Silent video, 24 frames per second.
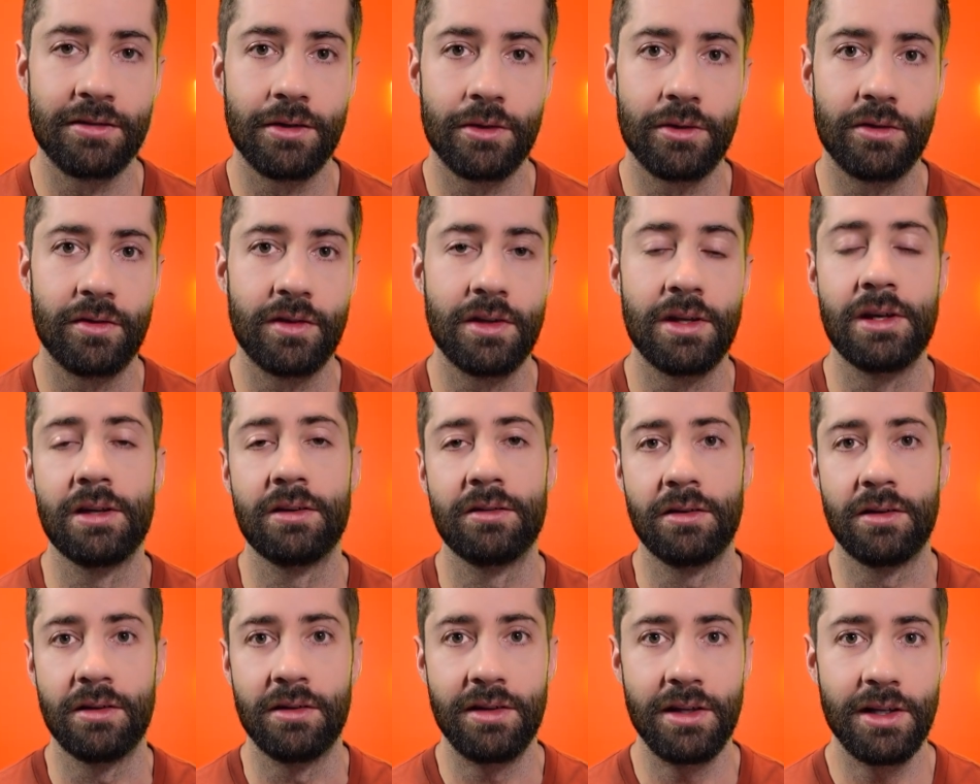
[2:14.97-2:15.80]
those
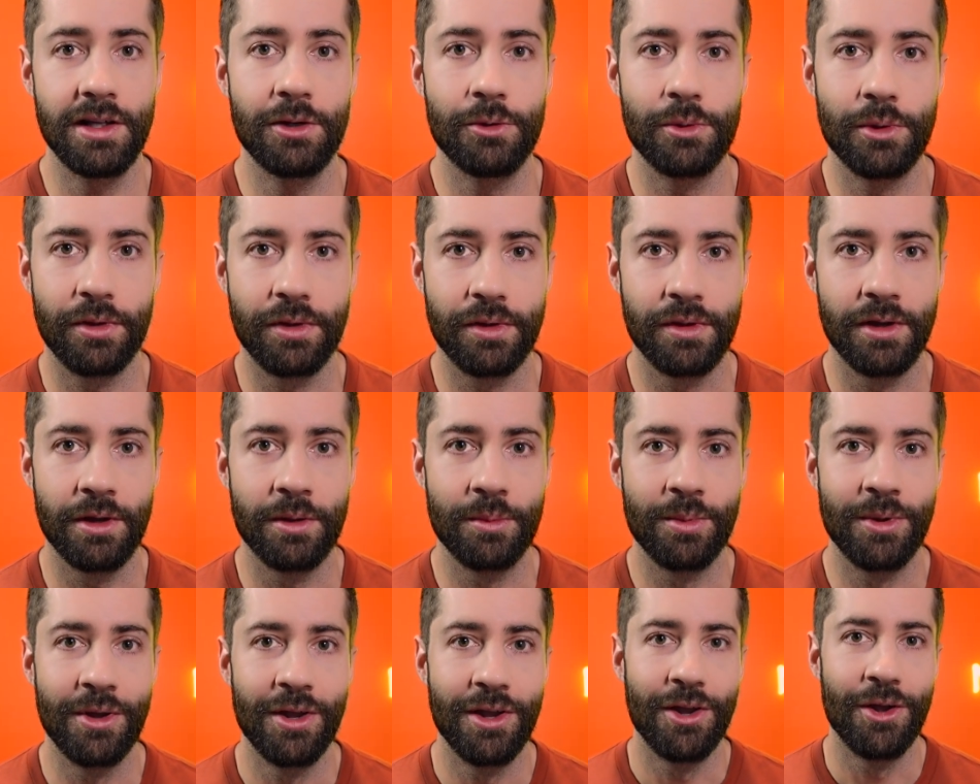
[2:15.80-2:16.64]
things and deal with
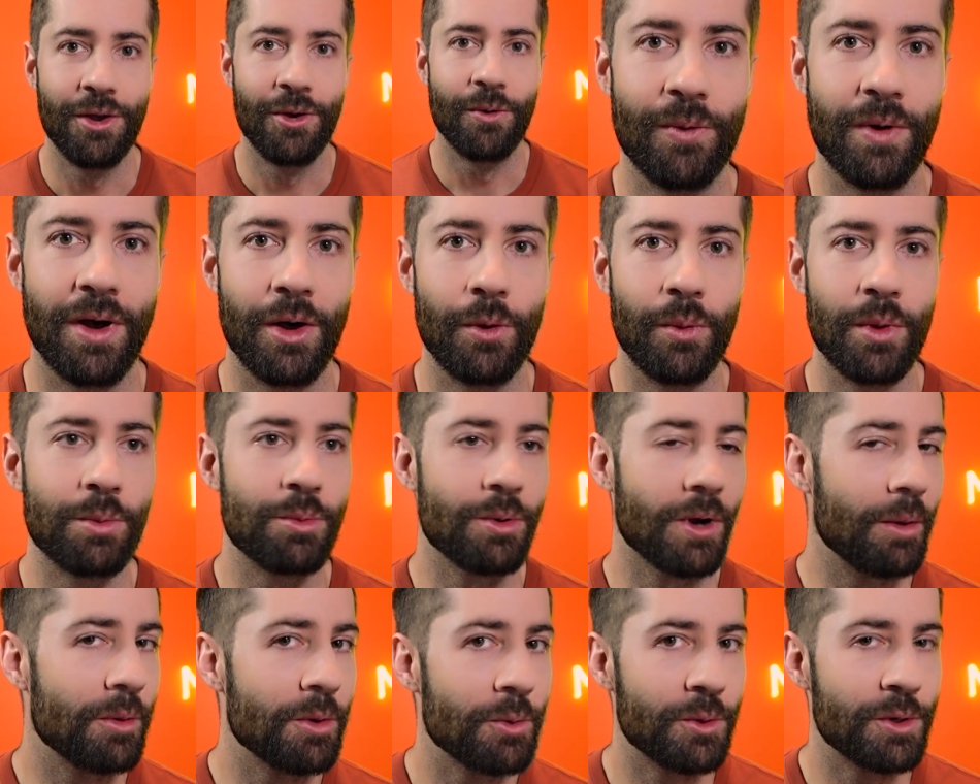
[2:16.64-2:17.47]
them, well, we
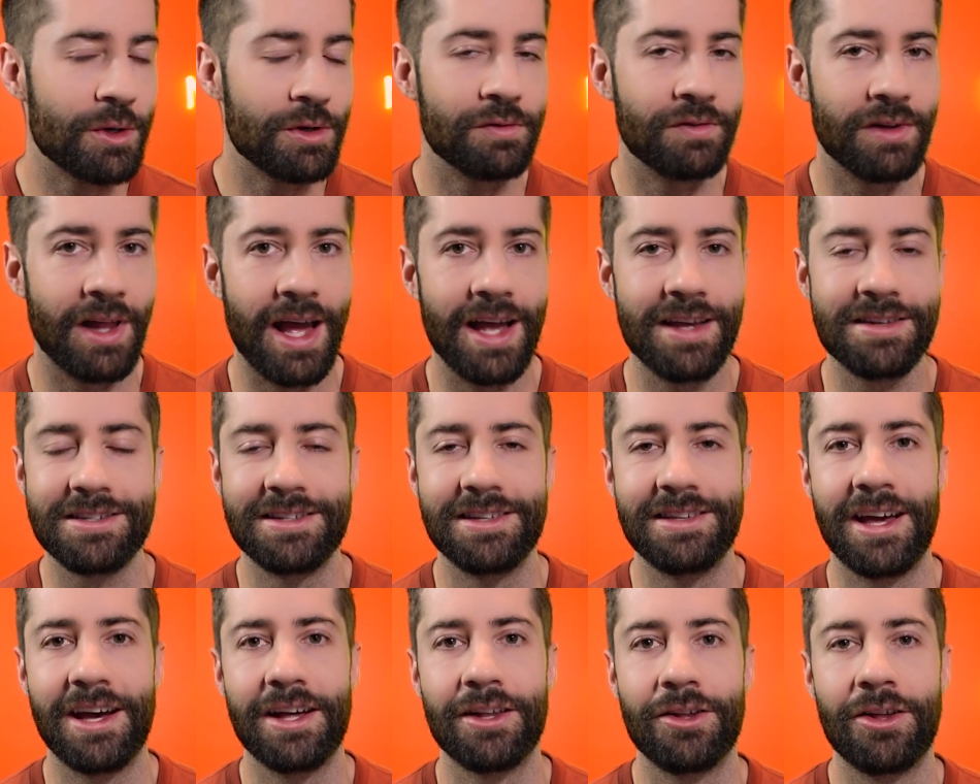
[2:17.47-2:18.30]
probably wouldn't have
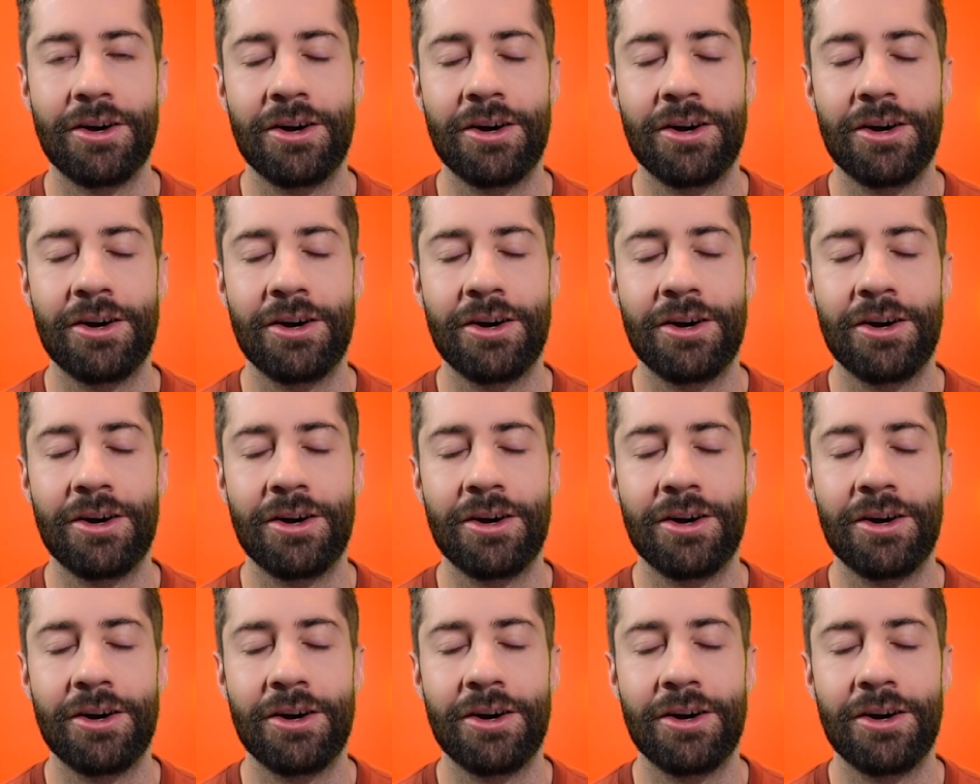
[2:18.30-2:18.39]
lasted that